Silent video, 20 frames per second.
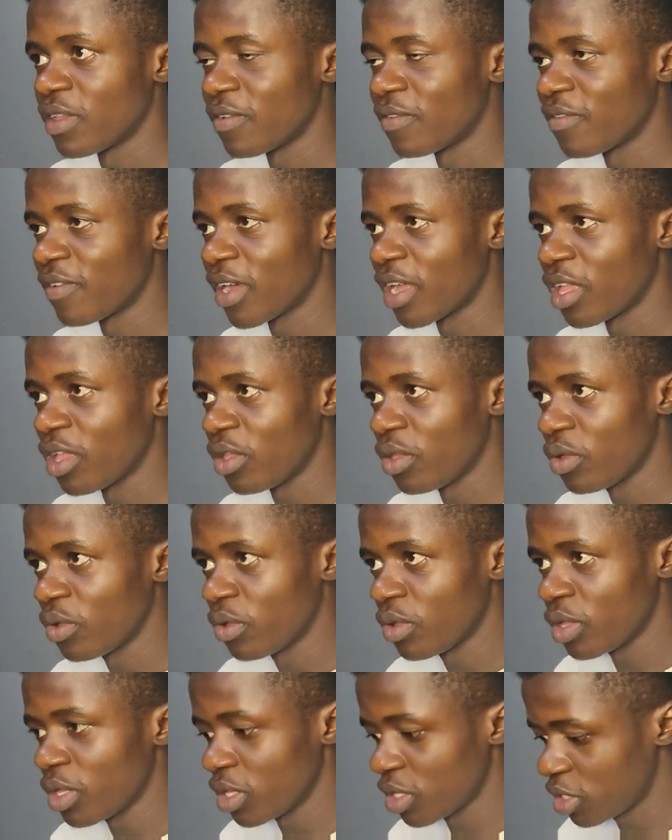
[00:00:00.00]
value
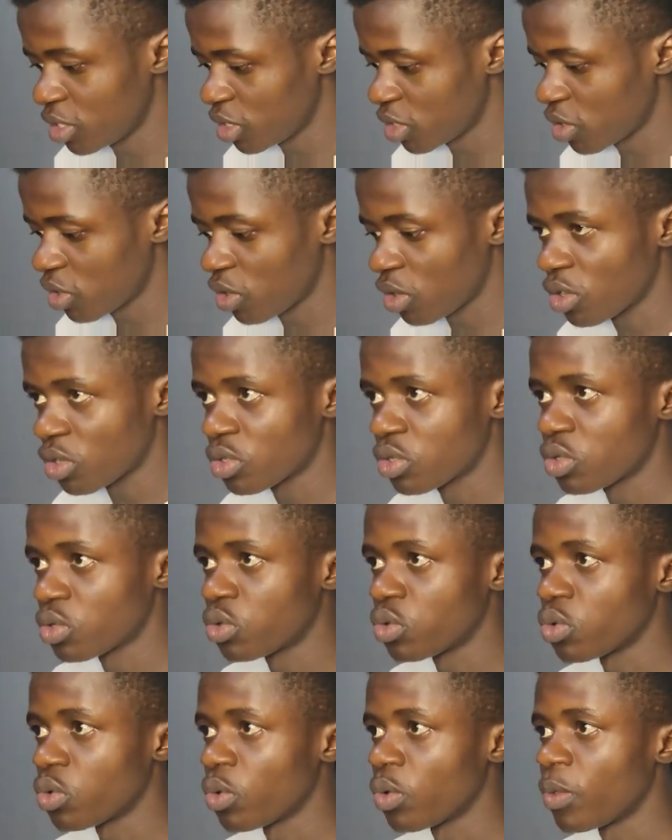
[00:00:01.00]
is equals to,
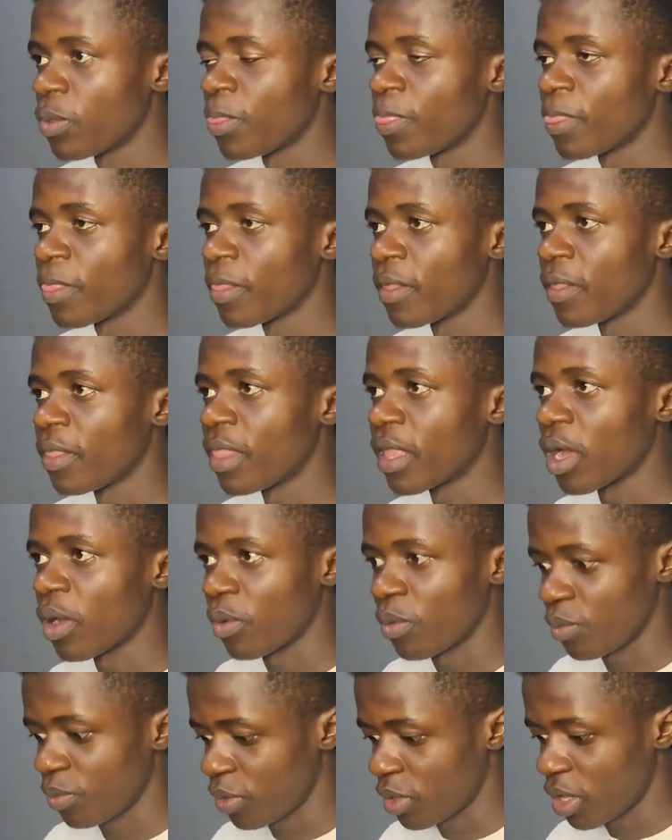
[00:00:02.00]
now
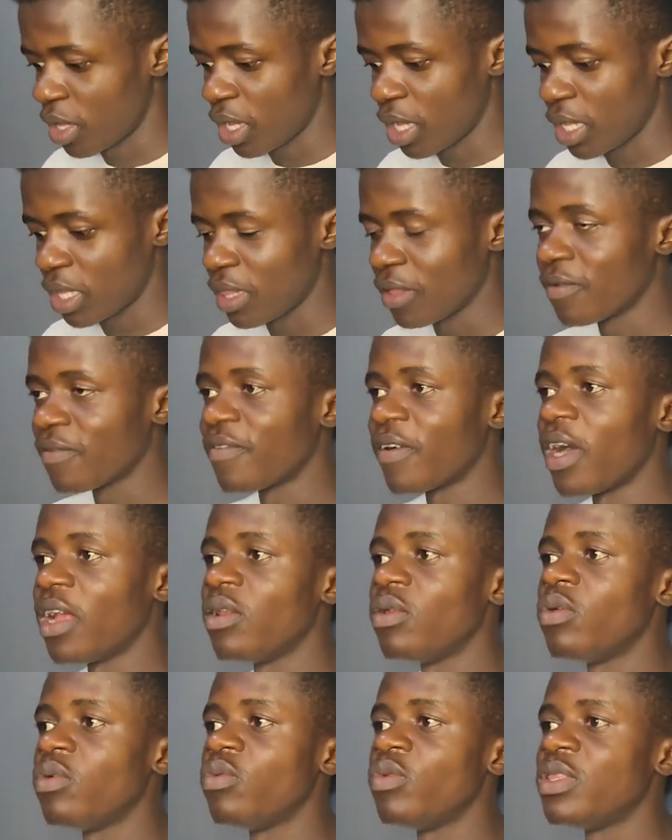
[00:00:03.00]
the
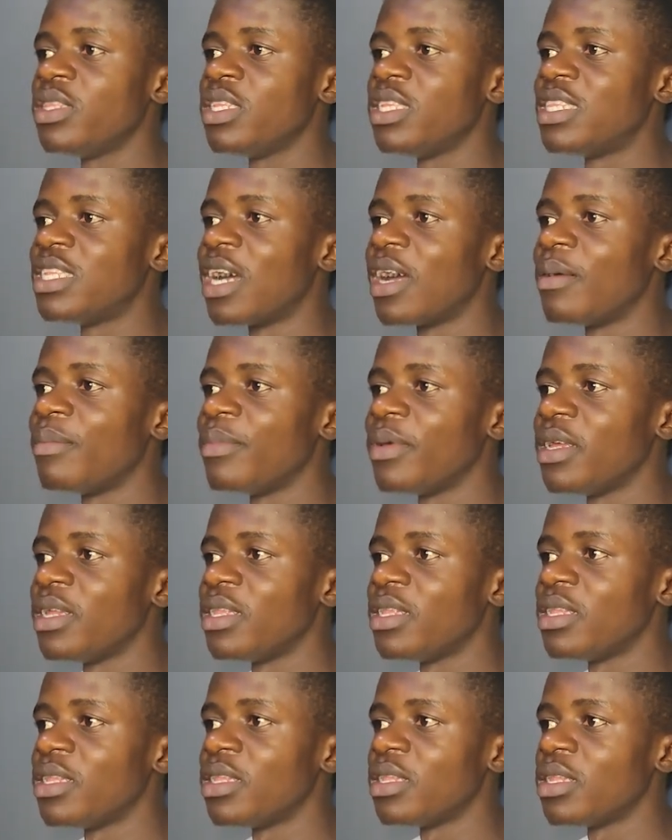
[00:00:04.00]
value will
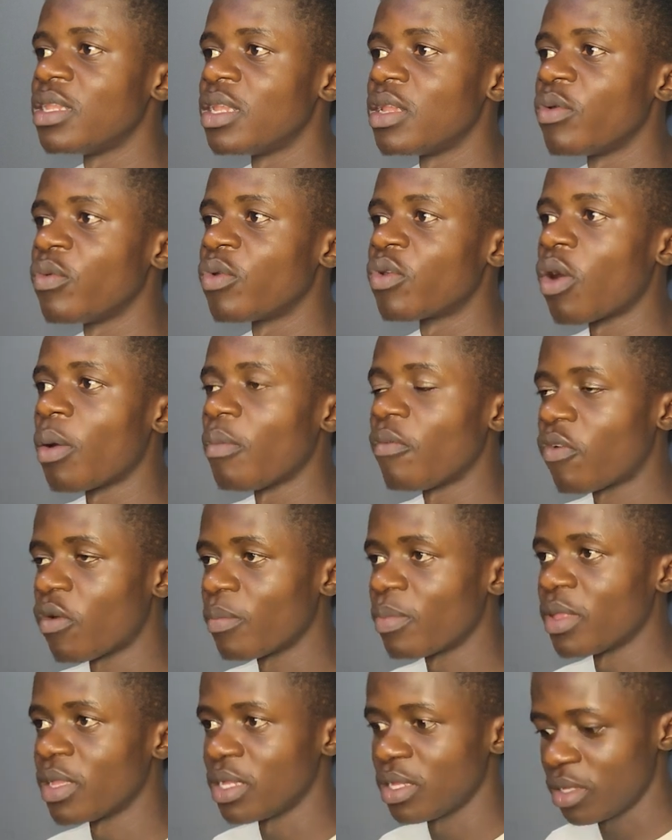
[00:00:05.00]
determine, will come from
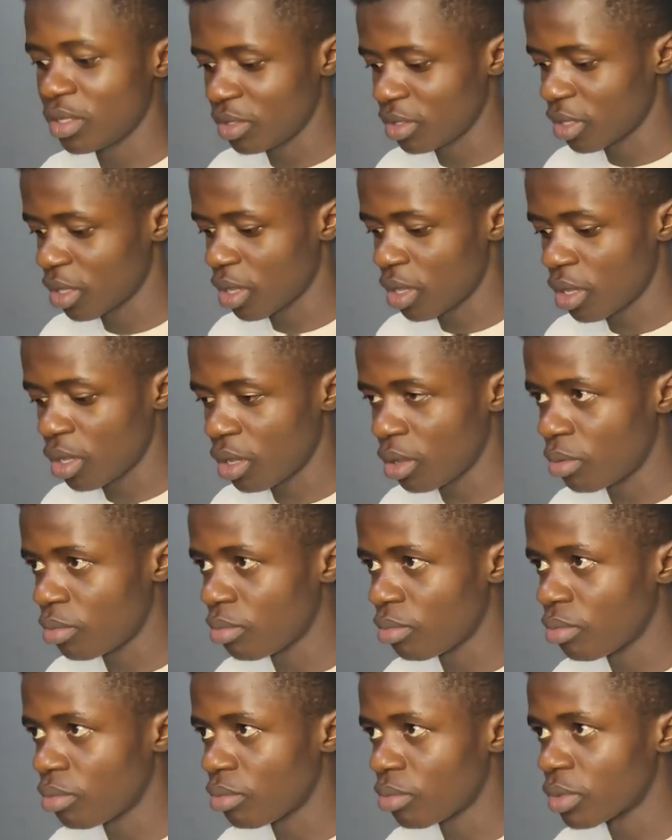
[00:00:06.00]
the
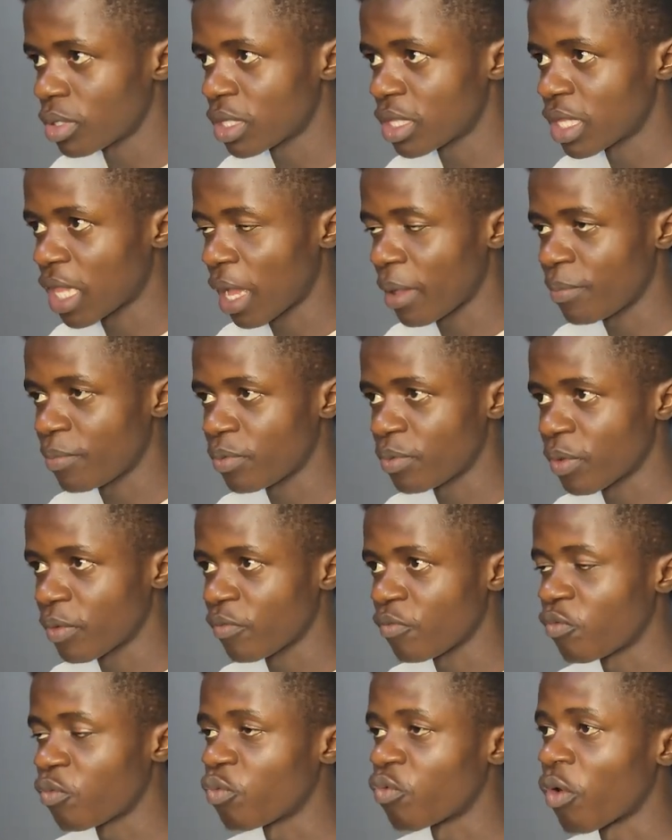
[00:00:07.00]
type,
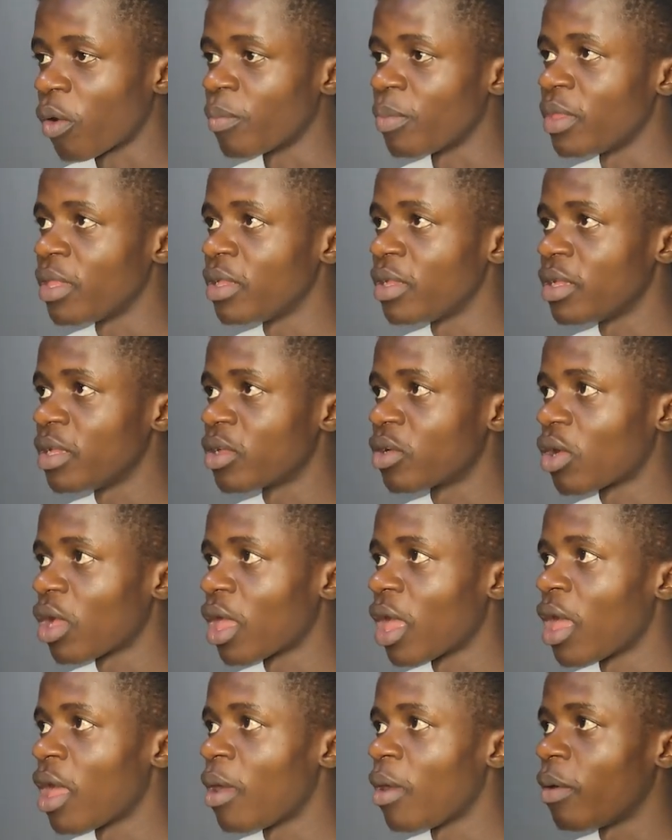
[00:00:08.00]
from the
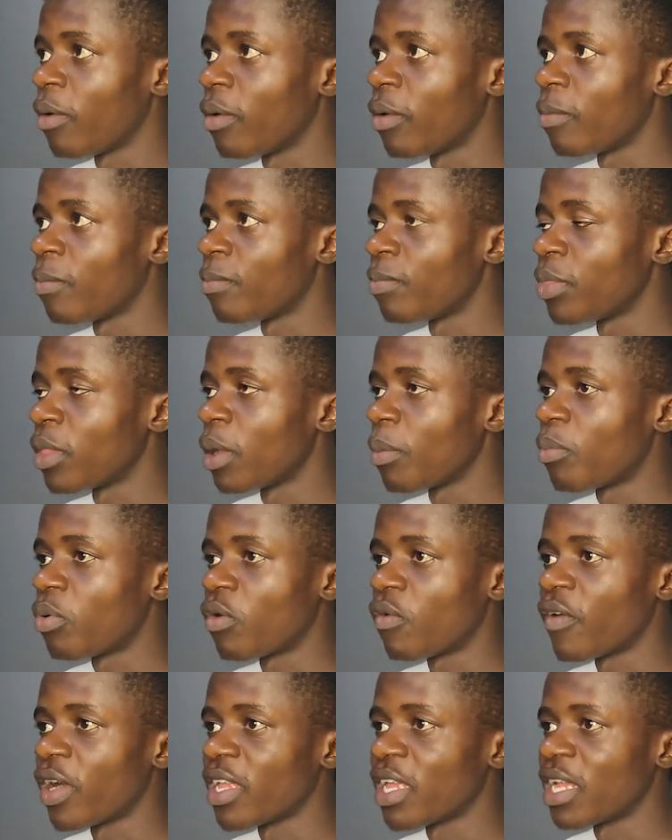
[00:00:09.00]

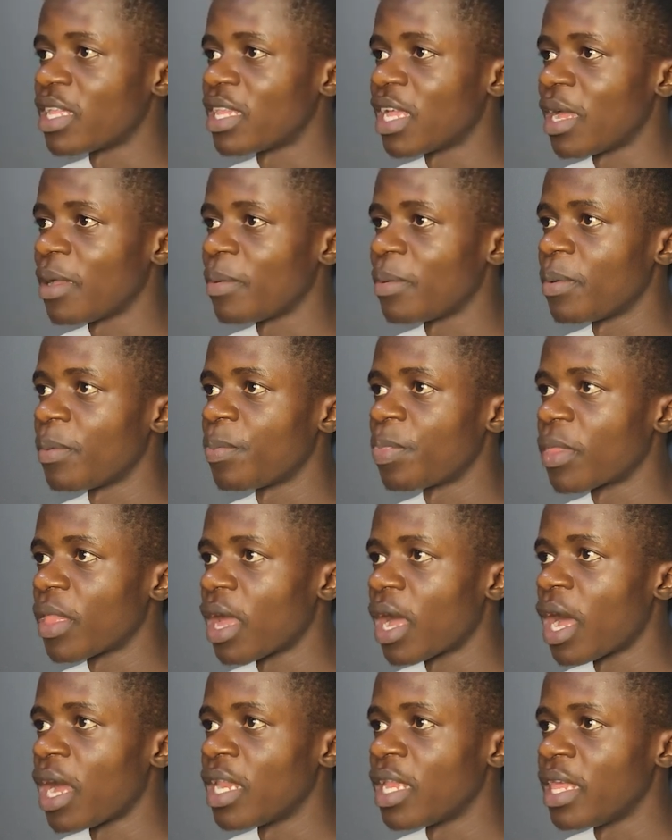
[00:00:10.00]
provider type,
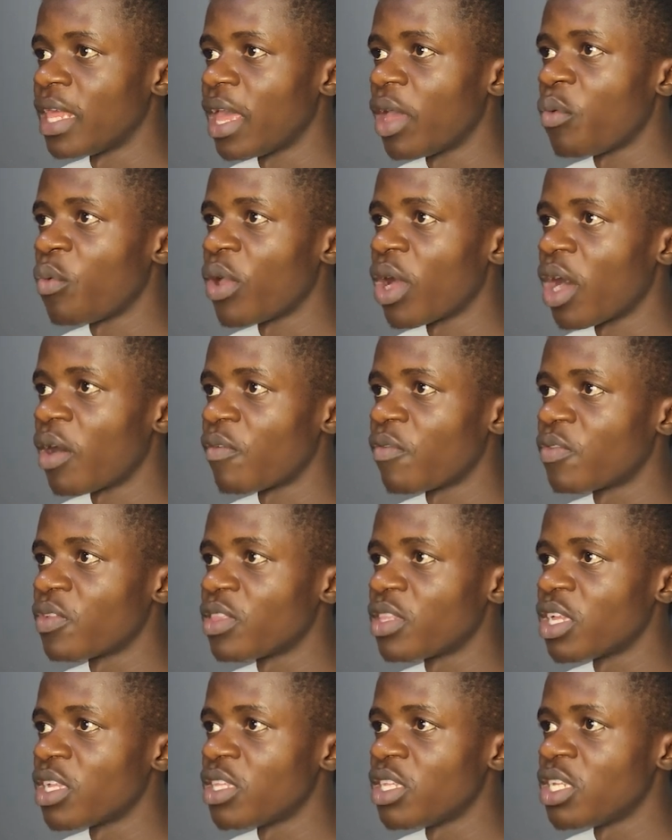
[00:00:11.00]
and here we have
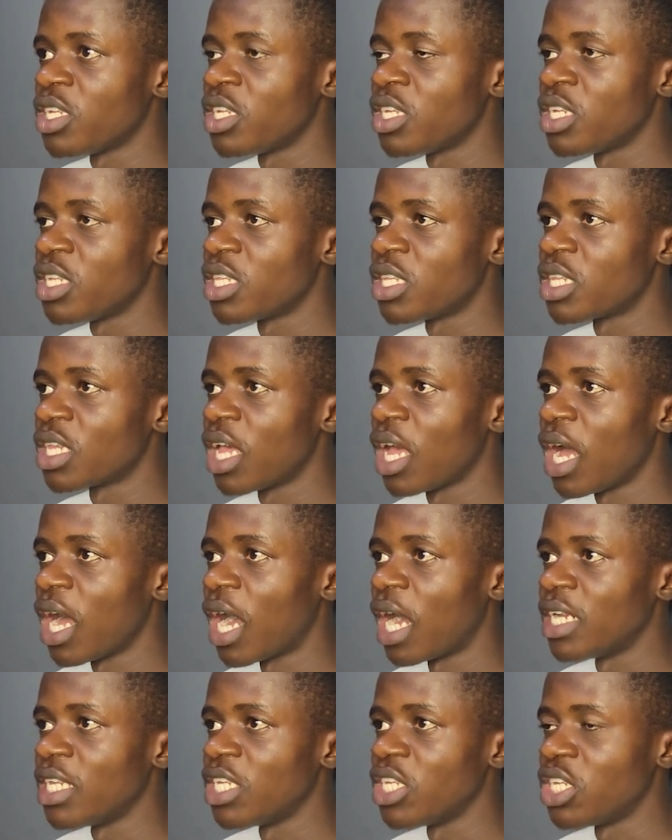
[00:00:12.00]
the digits
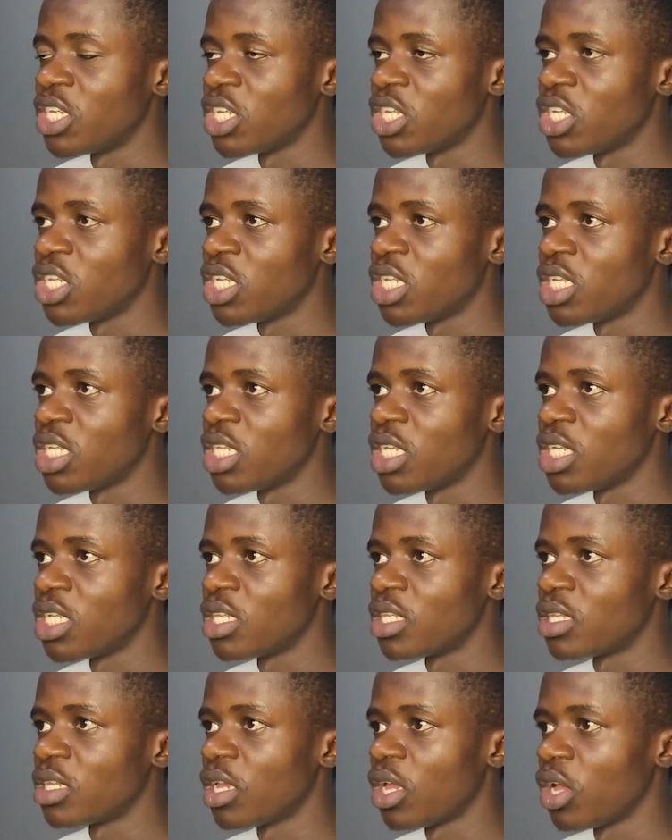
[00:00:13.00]
and the change
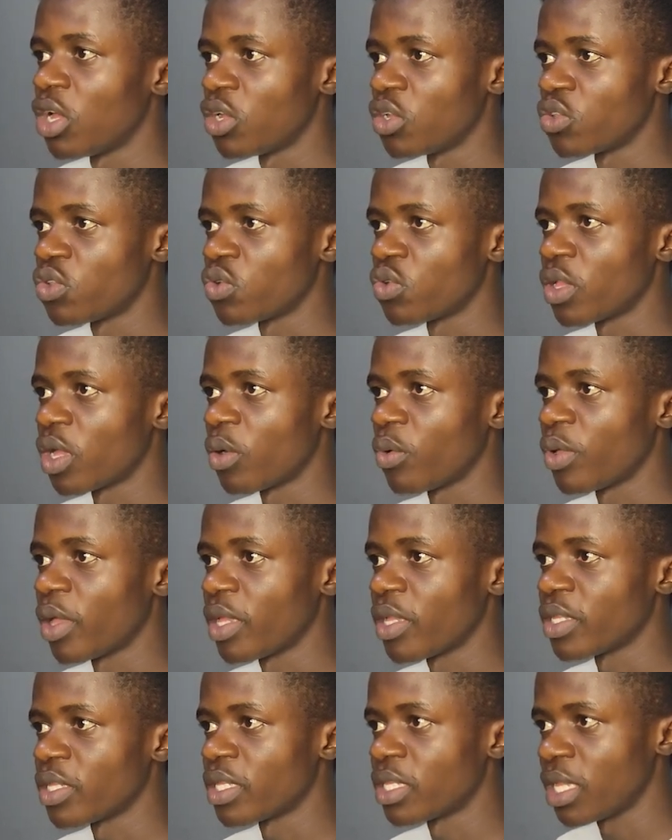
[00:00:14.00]
digits. So now
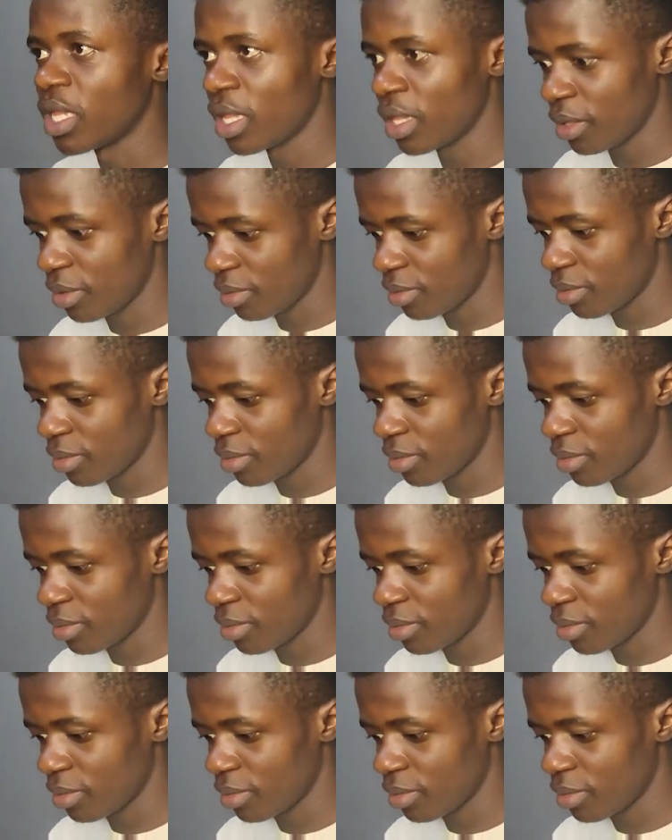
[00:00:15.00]
when you say